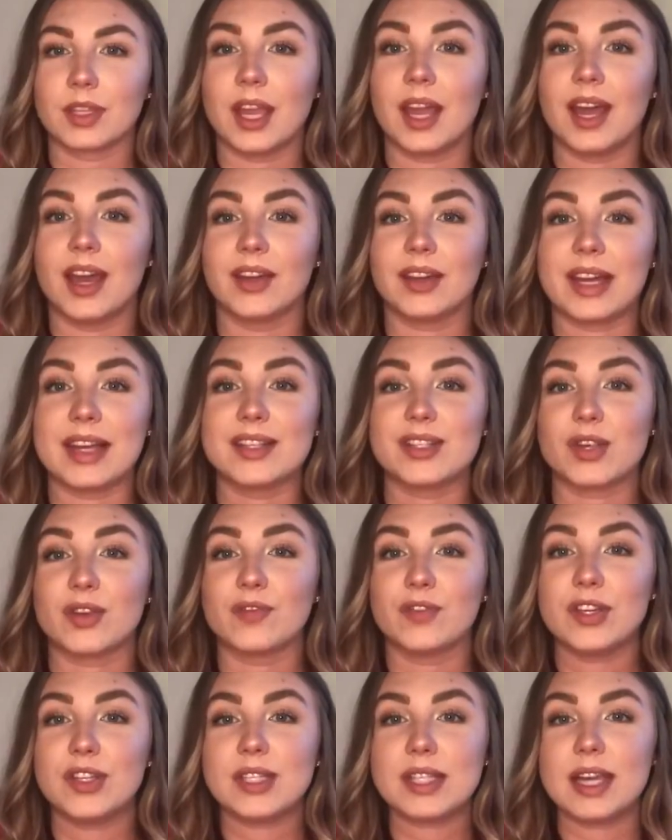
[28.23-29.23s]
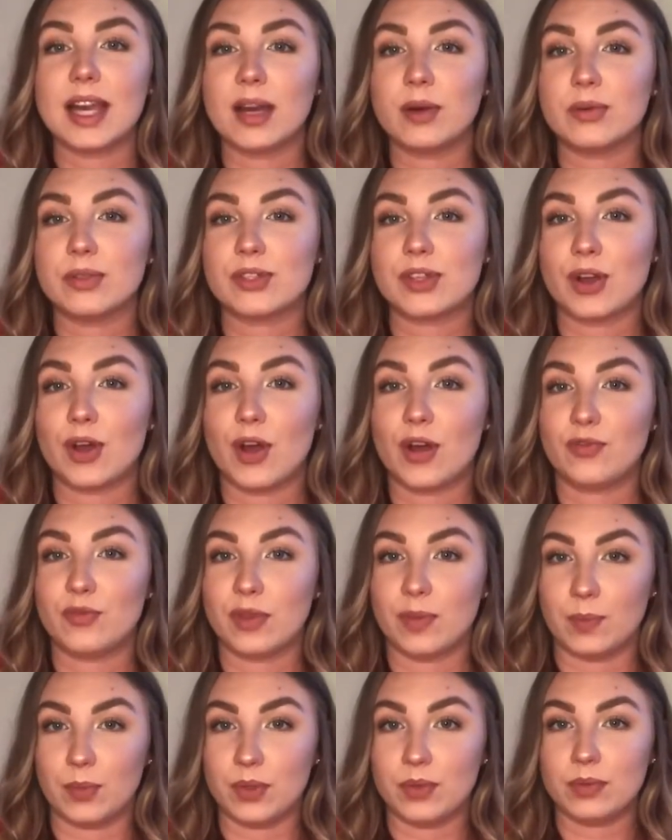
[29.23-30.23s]
Okay, so firstly I will start off
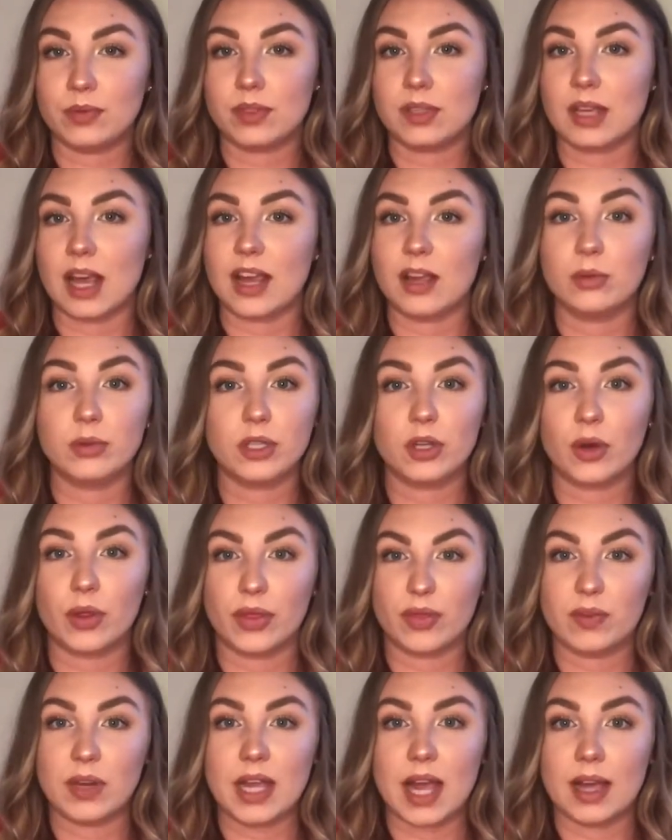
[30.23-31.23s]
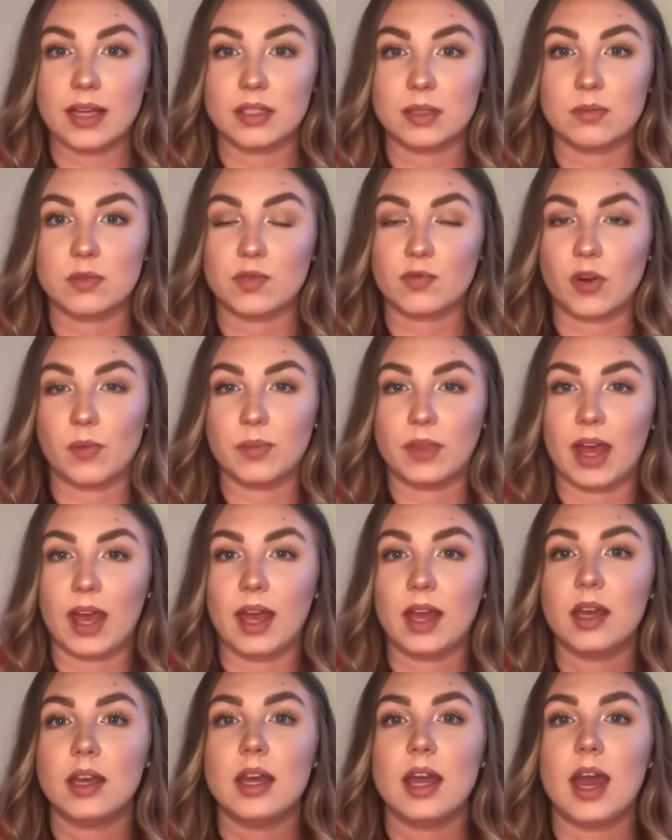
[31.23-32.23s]
with Boots. I only got three items from
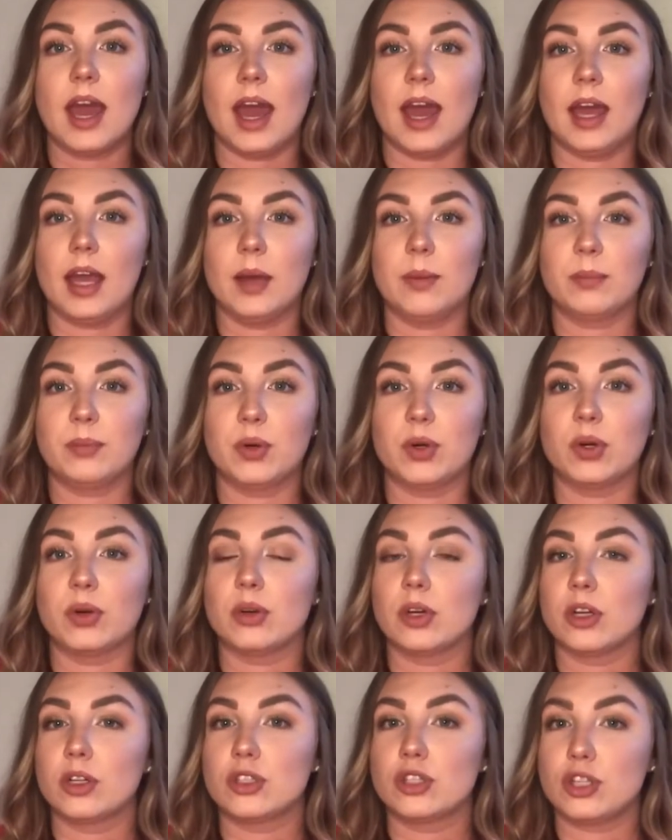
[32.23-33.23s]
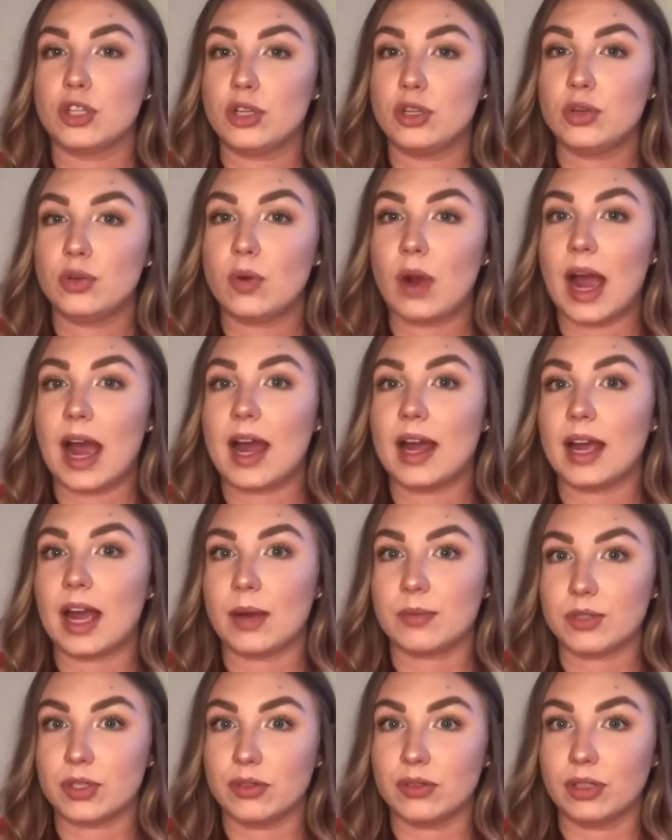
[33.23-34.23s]
there, um, but Two I
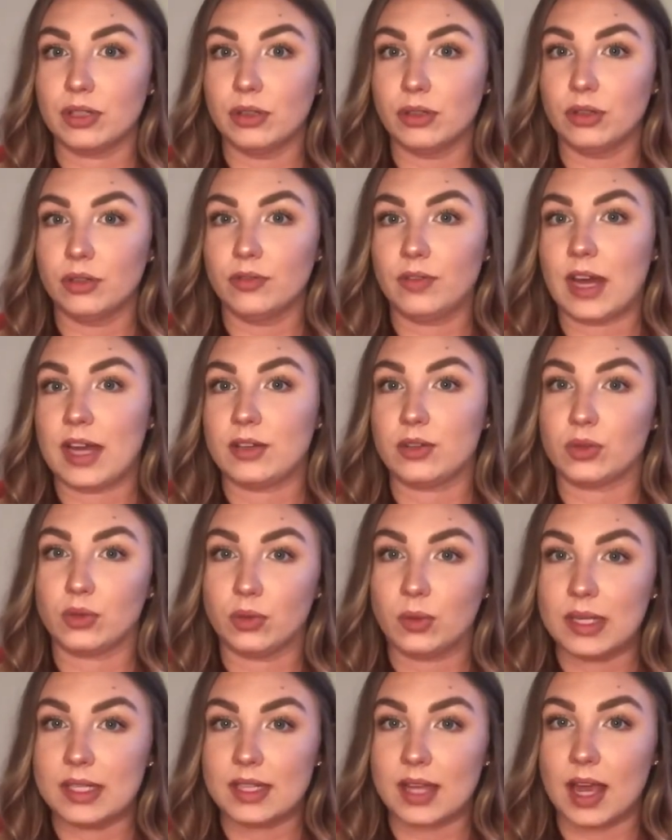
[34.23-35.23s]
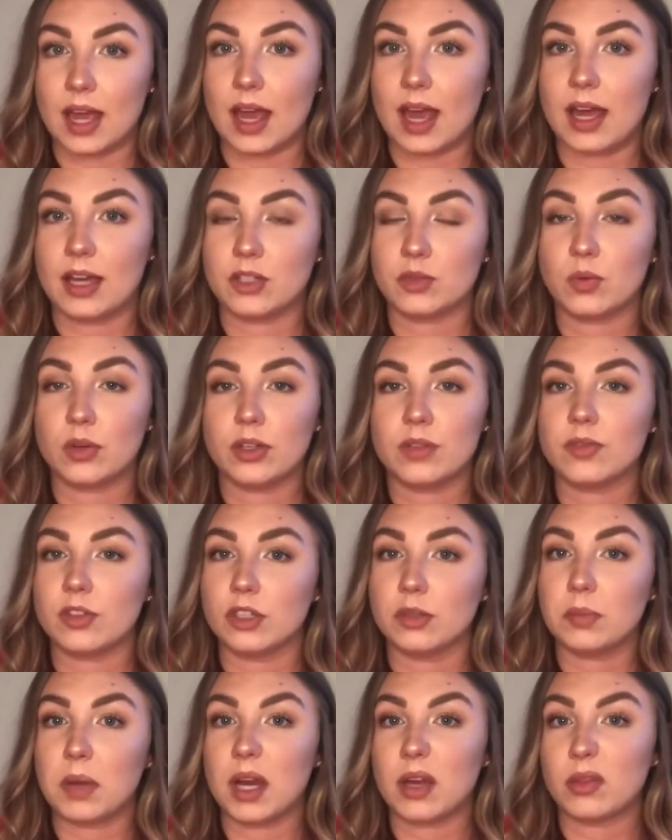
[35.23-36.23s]
absolutely love and always get, and one of
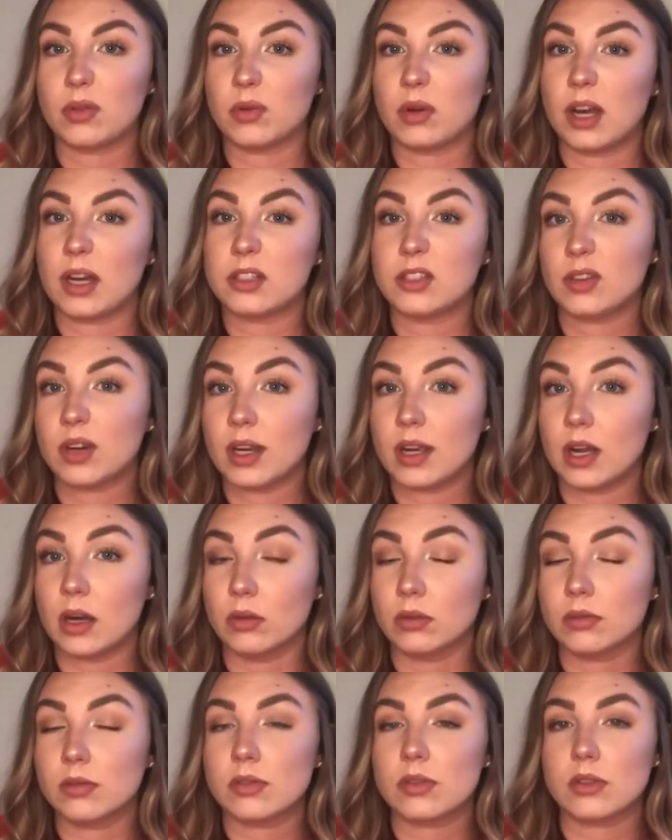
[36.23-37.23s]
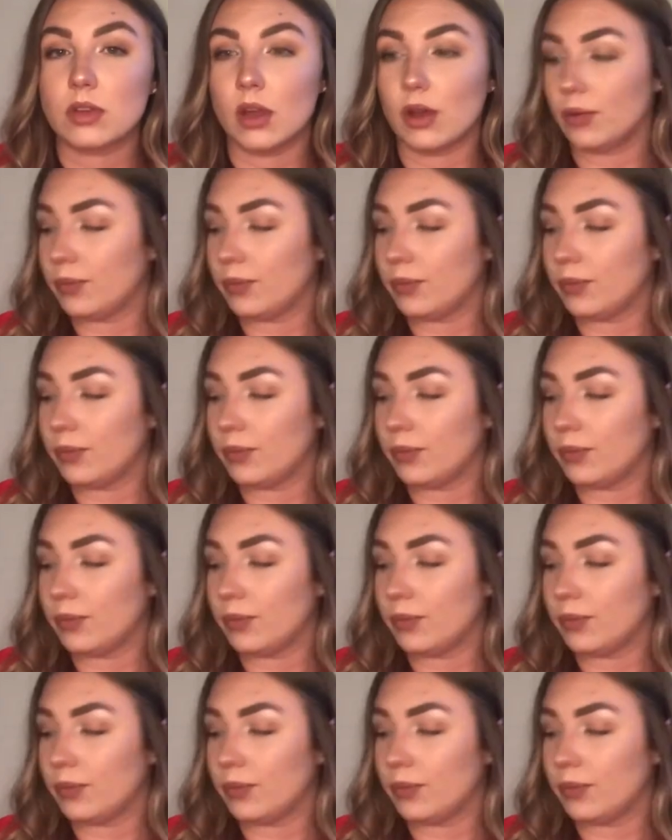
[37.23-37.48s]
them I thought I'd try out, so